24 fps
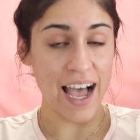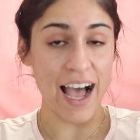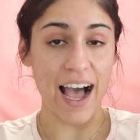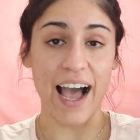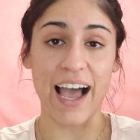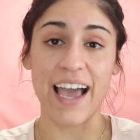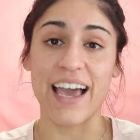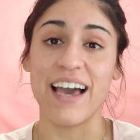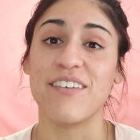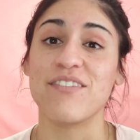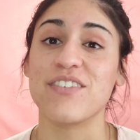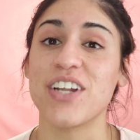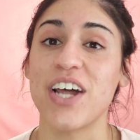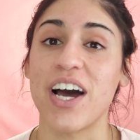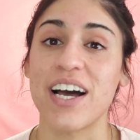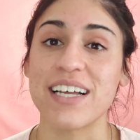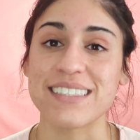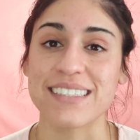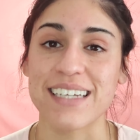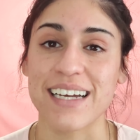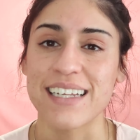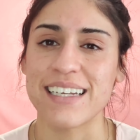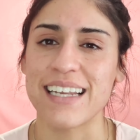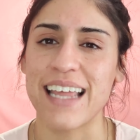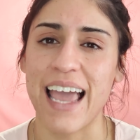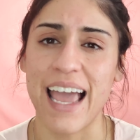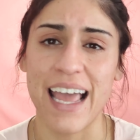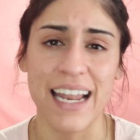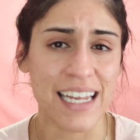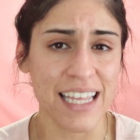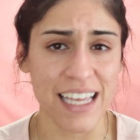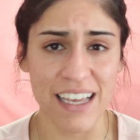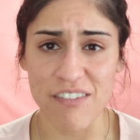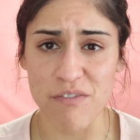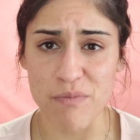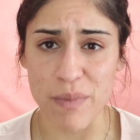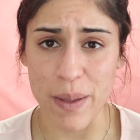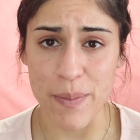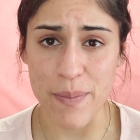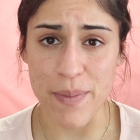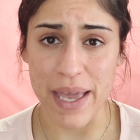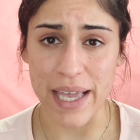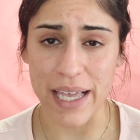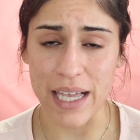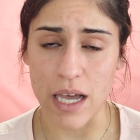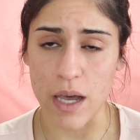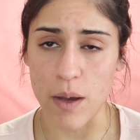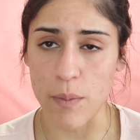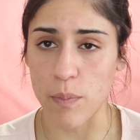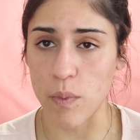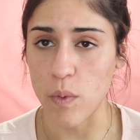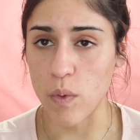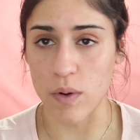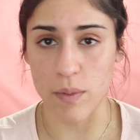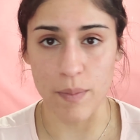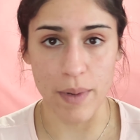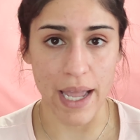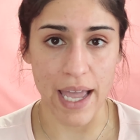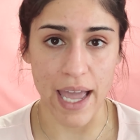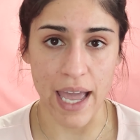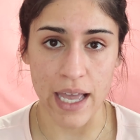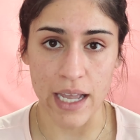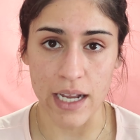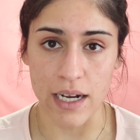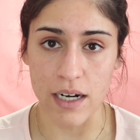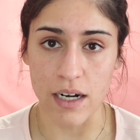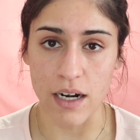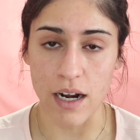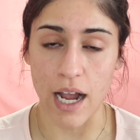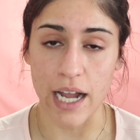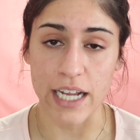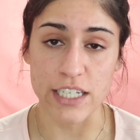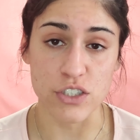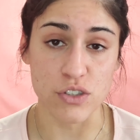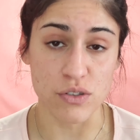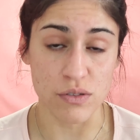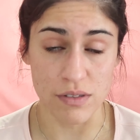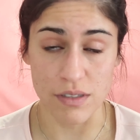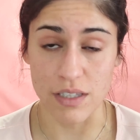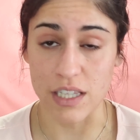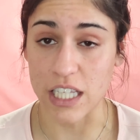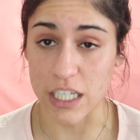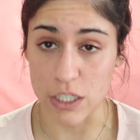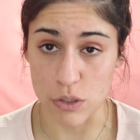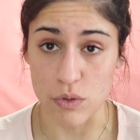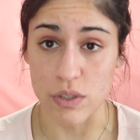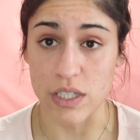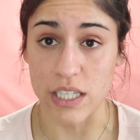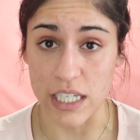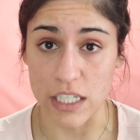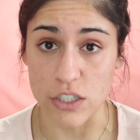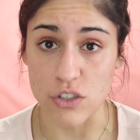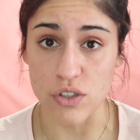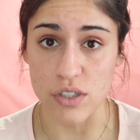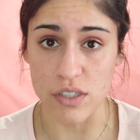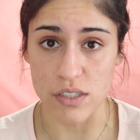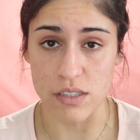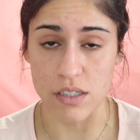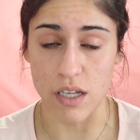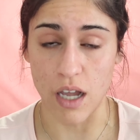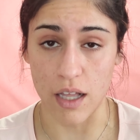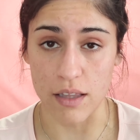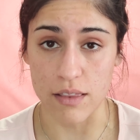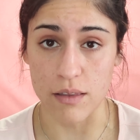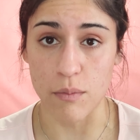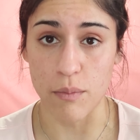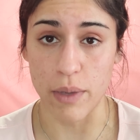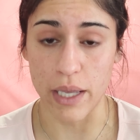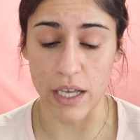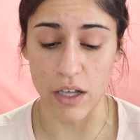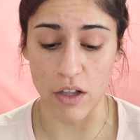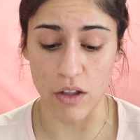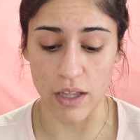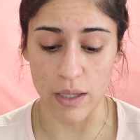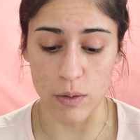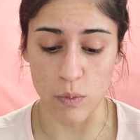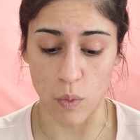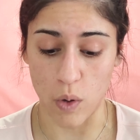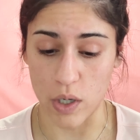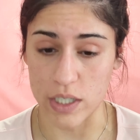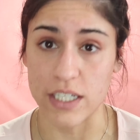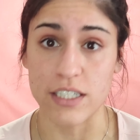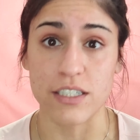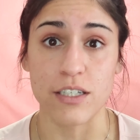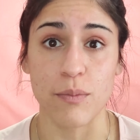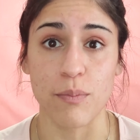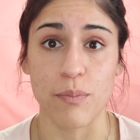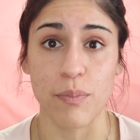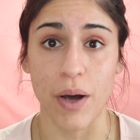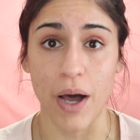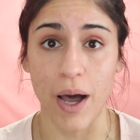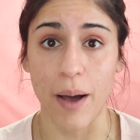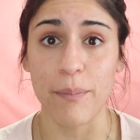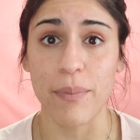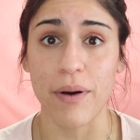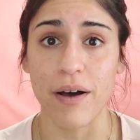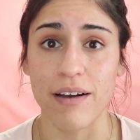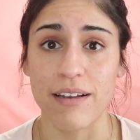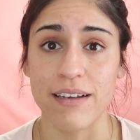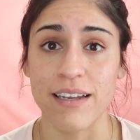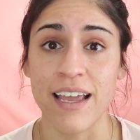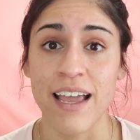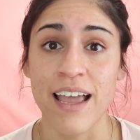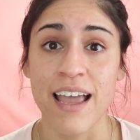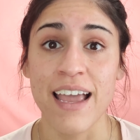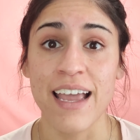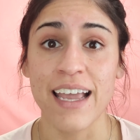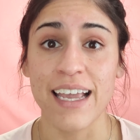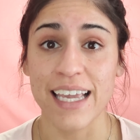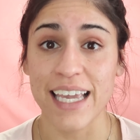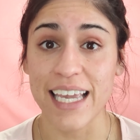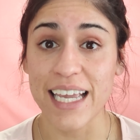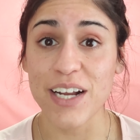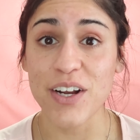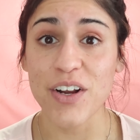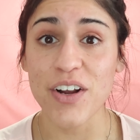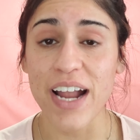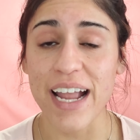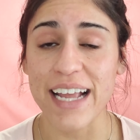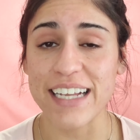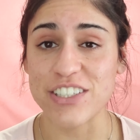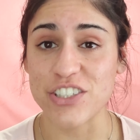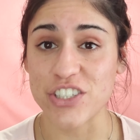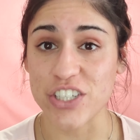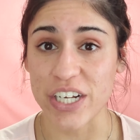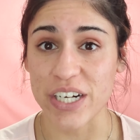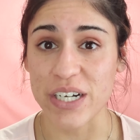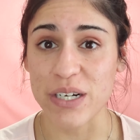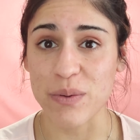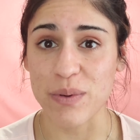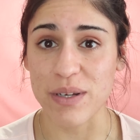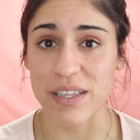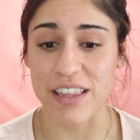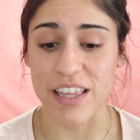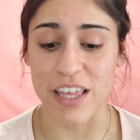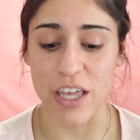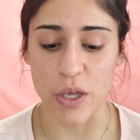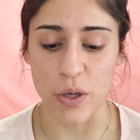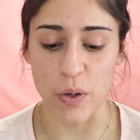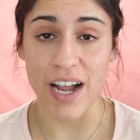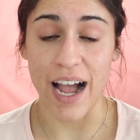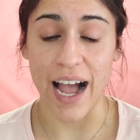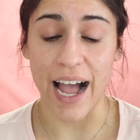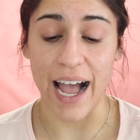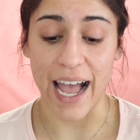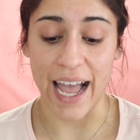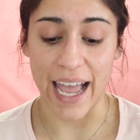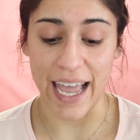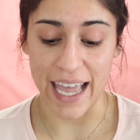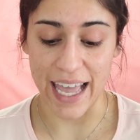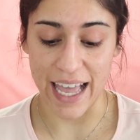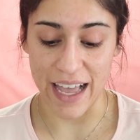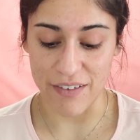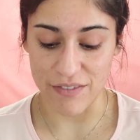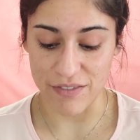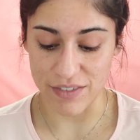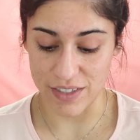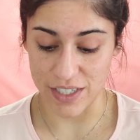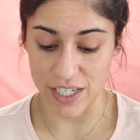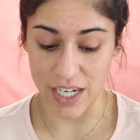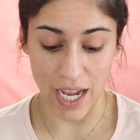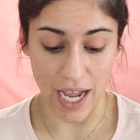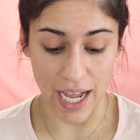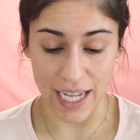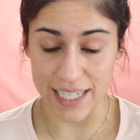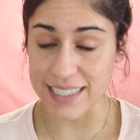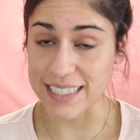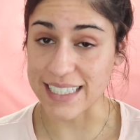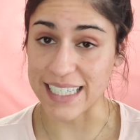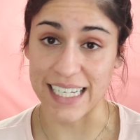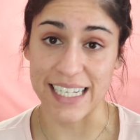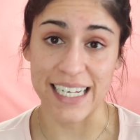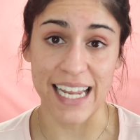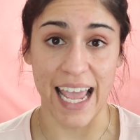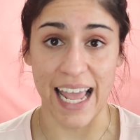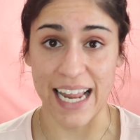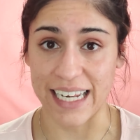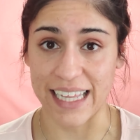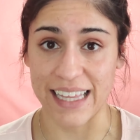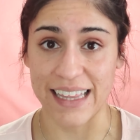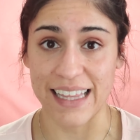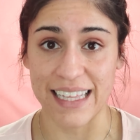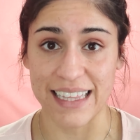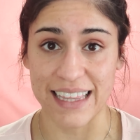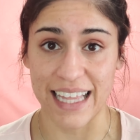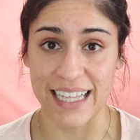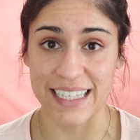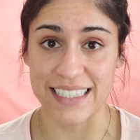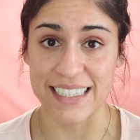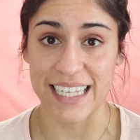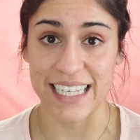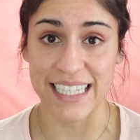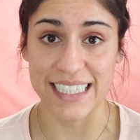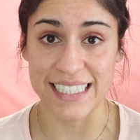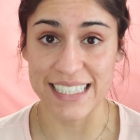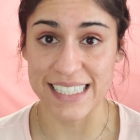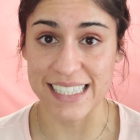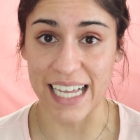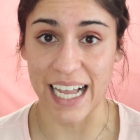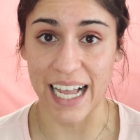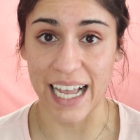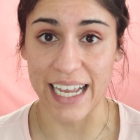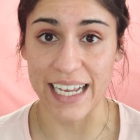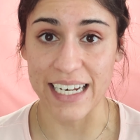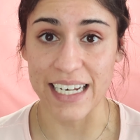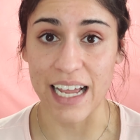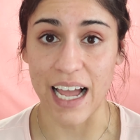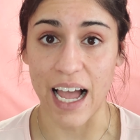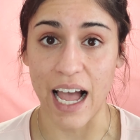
I have not done any of my makeup or my hair. I literally just got the mail and wanted to pop on here and share it with you. I have not seen anything that's inside.